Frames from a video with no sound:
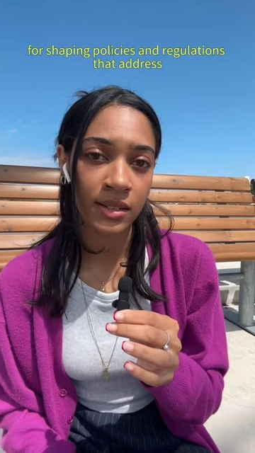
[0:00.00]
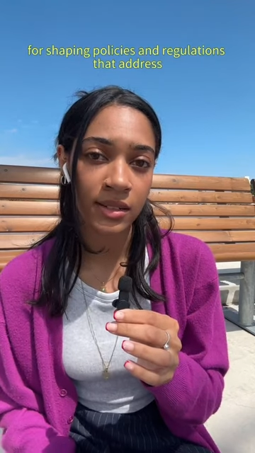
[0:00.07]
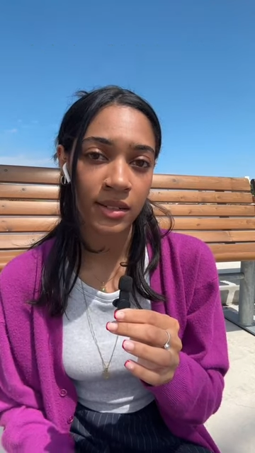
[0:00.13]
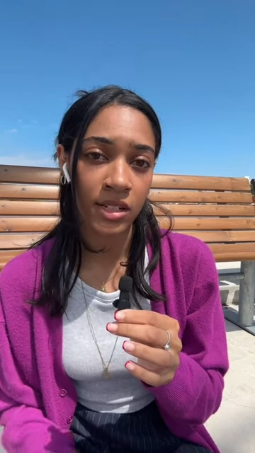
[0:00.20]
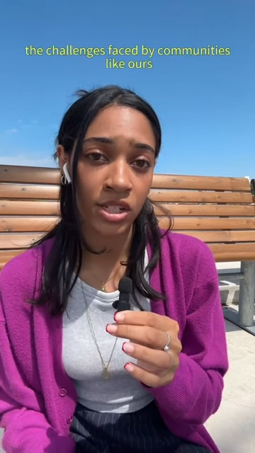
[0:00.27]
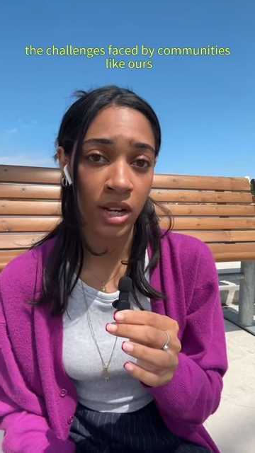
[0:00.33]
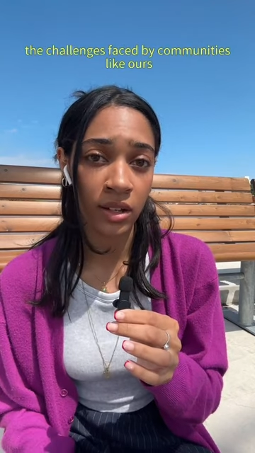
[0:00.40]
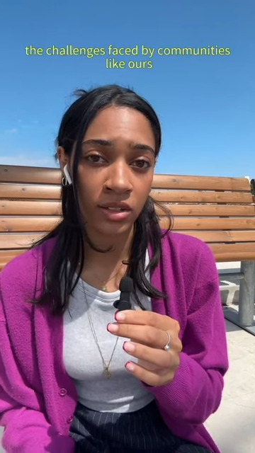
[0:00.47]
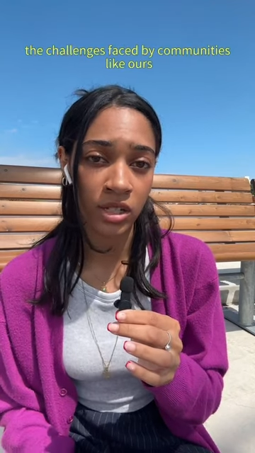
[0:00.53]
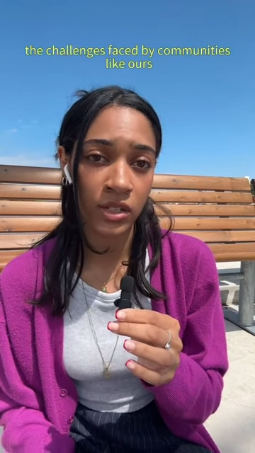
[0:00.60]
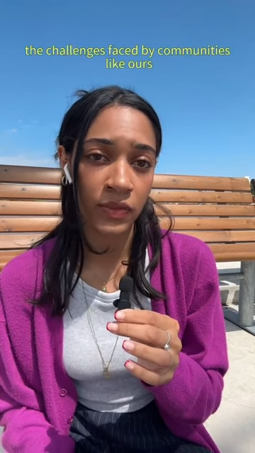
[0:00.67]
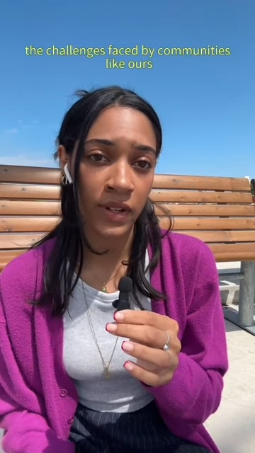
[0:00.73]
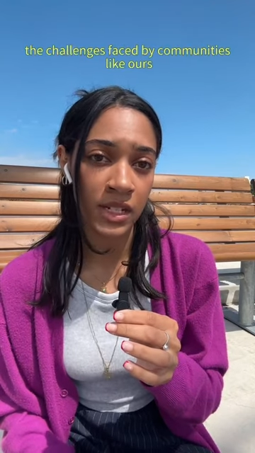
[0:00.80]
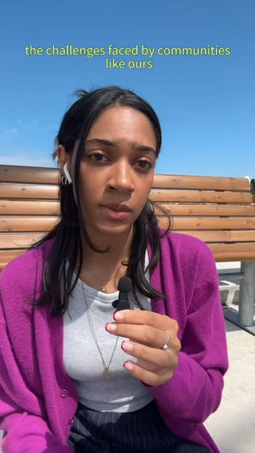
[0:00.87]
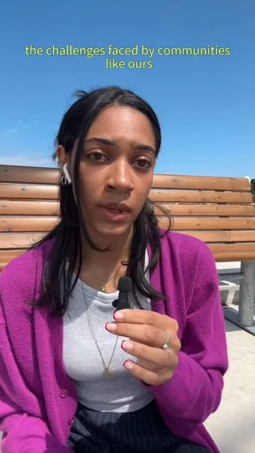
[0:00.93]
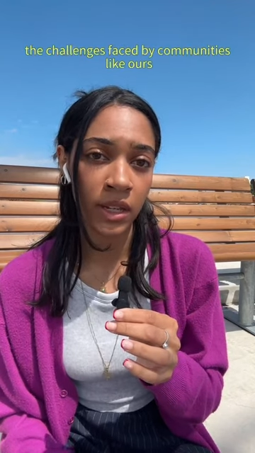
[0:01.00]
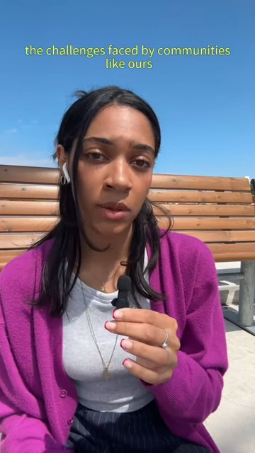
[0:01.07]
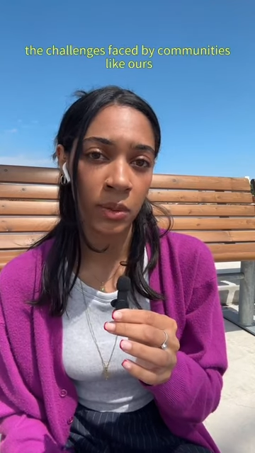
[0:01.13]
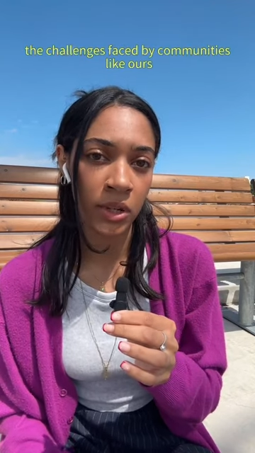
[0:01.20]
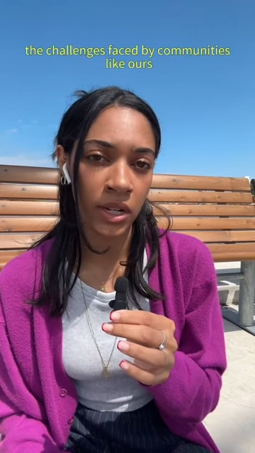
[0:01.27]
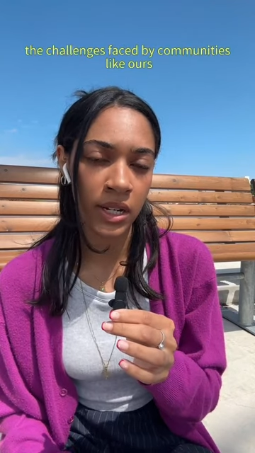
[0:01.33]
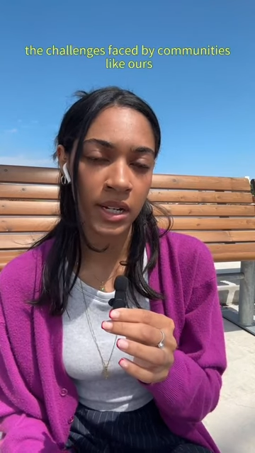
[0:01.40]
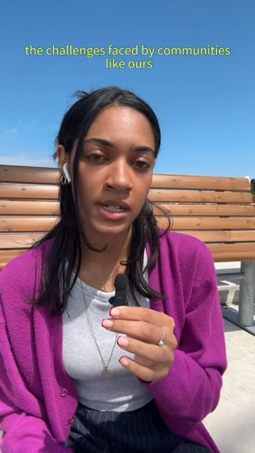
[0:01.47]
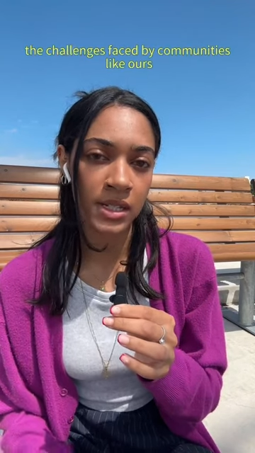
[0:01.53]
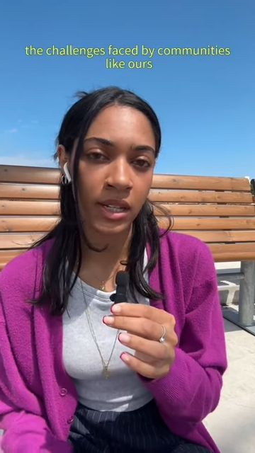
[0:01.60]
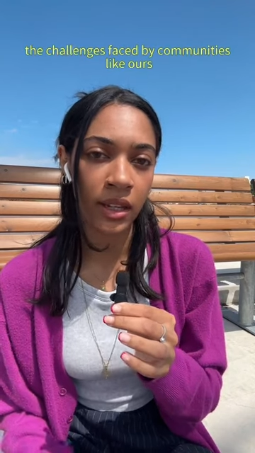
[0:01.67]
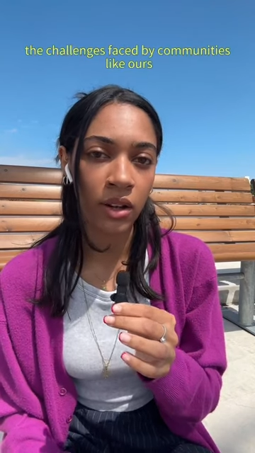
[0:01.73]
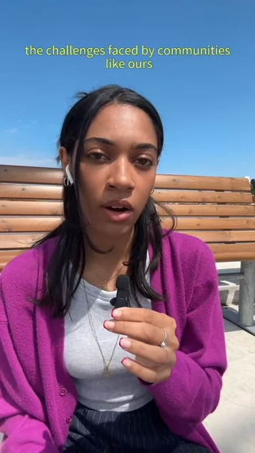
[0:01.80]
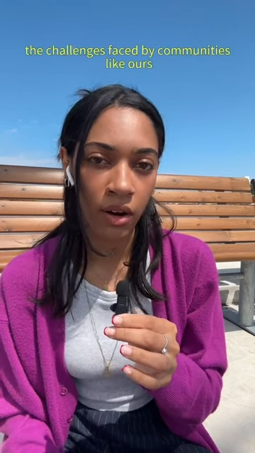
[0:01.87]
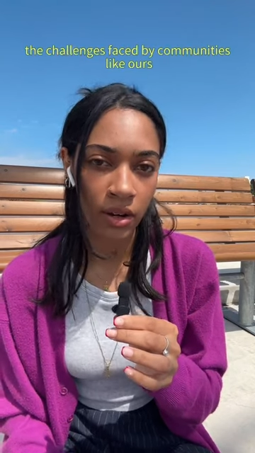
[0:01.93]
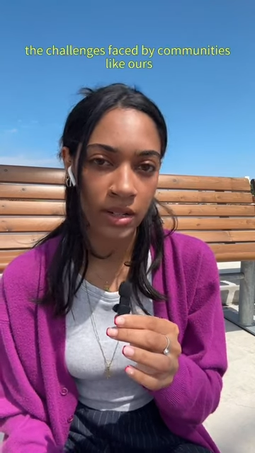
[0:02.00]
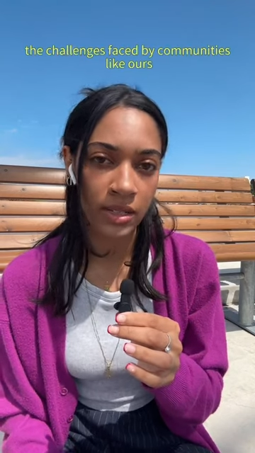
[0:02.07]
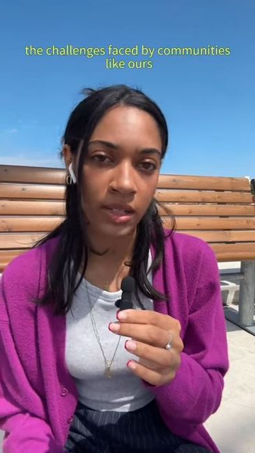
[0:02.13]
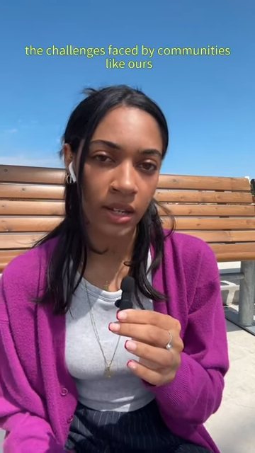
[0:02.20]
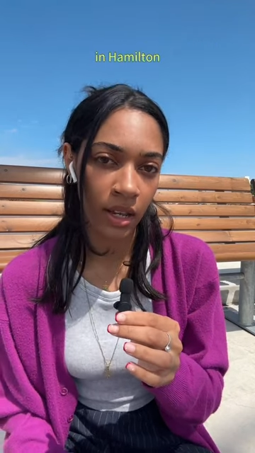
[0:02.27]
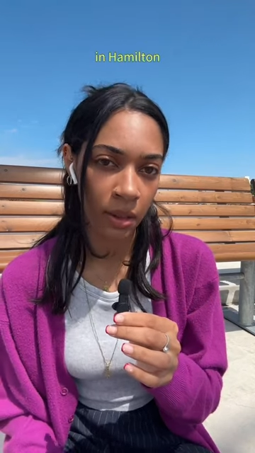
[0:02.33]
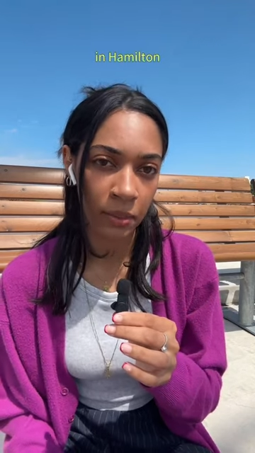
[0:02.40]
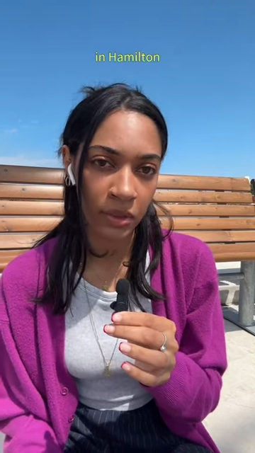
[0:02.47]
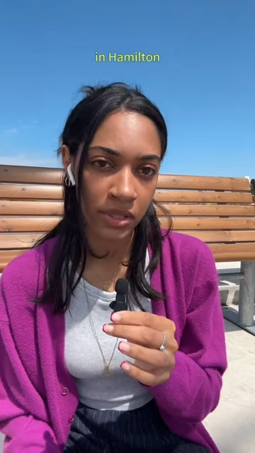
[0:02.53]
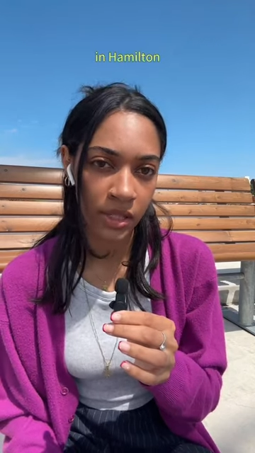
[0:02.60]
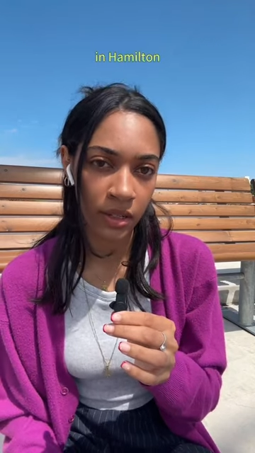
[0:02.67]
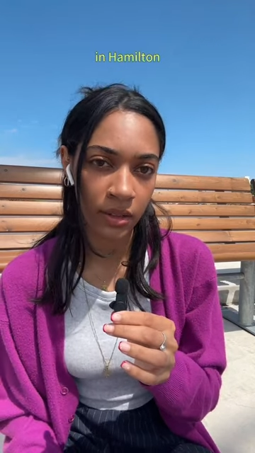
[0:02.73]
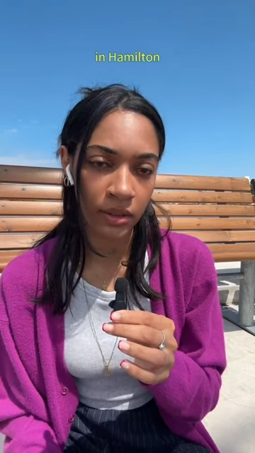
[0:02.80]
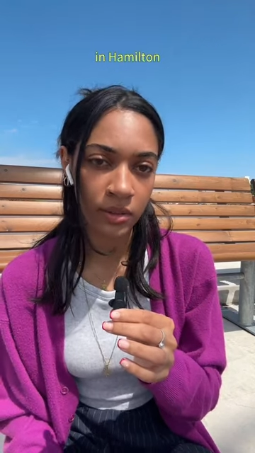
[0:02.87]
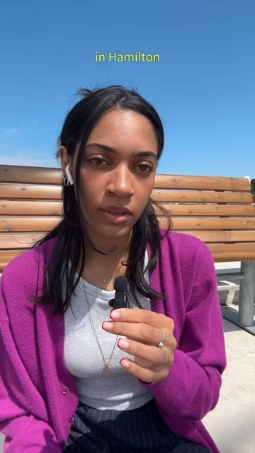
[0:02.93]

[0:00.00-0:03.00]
the challenges faced by communities like ours in Hamilton.